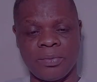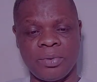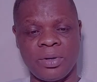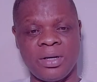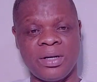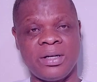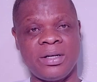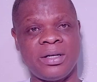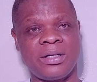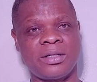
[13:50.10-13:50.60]
We
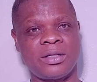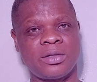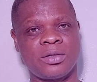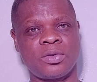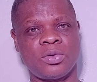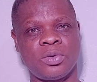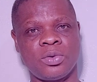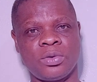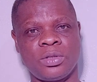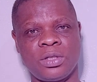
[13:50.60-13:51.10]
really need
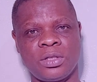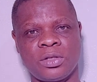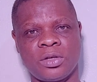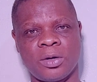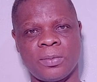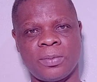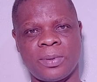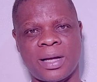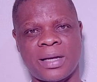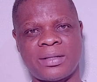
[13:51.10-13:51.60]
to sit
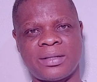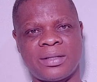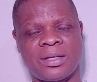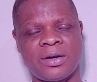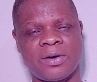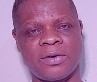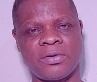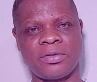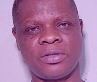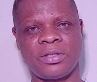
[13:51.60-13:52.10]
up as
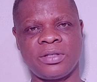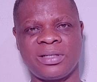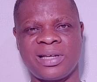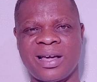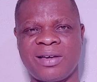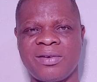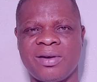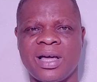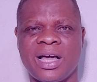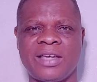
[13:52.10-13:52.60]
a country.
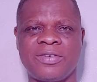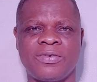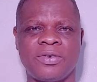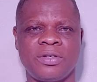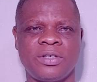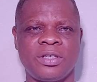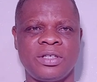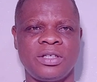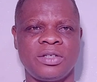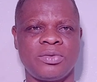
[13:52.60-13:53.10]
Thank you guys for
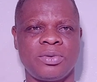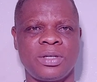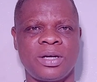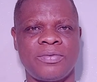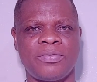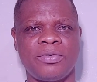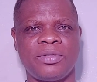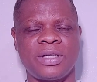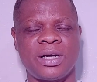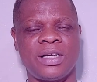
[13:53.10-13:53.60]
watching this
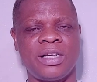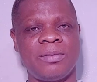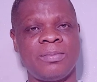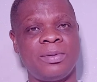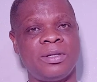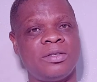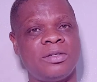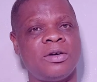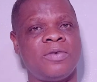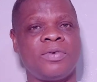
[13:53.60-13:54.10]
wonderful channel.
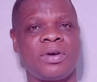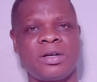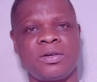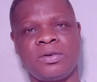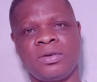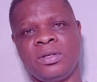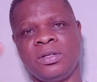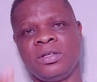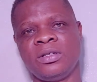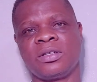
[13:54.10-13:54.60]
Please don't forget
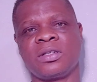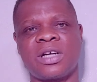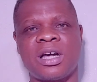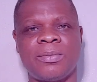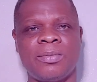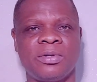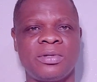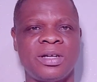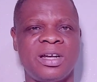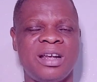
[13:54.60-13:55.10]
to hit the
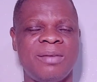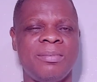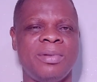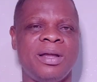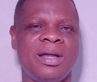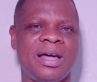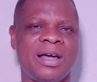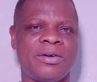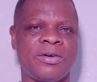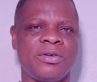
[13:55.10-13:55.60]
subscribe button and
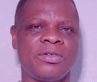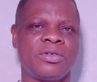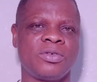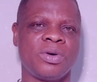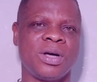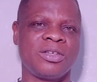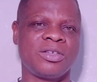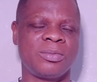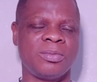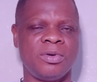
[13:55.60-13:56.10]
the bell icon
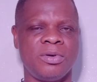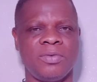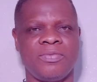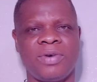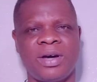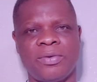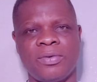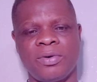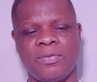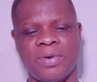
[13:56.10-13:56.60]
so as to be
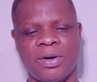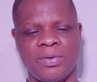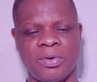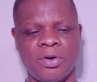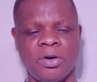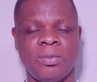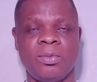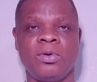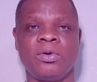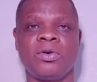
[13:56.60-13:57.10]
notified whenever
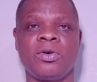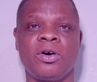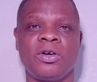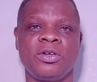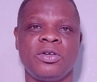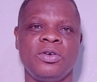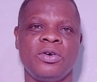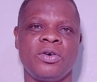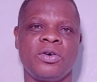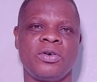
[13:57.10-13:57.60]
we upload
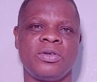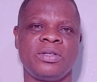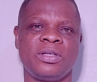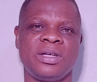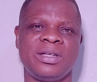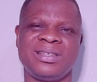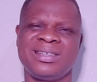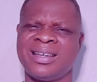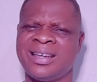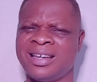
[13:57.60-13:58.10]
hot new
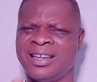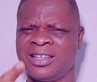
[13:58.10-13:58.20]
content.